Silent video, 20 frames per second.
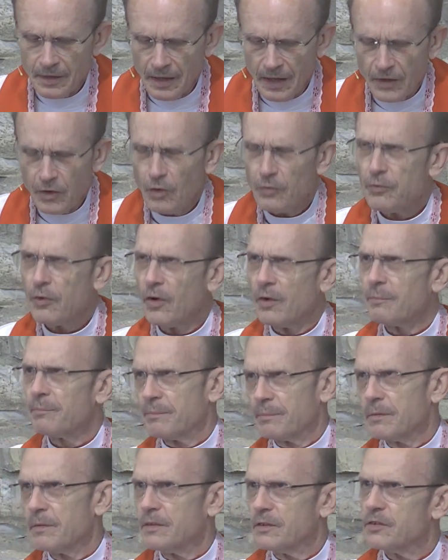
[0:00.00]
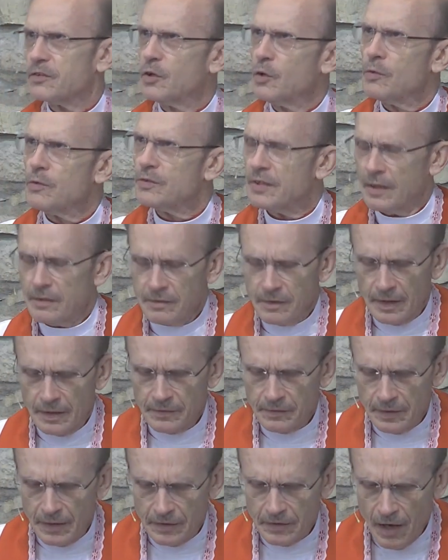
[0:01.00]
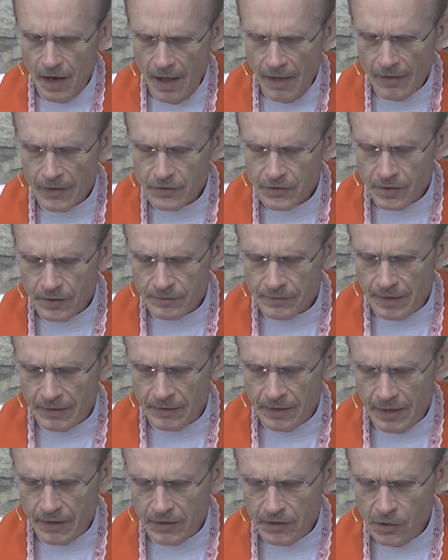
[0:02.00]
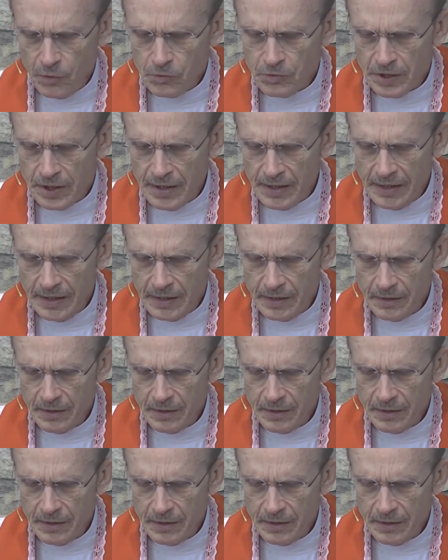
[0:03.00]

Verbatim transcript: I know for students in, in, in college at, at, at UT,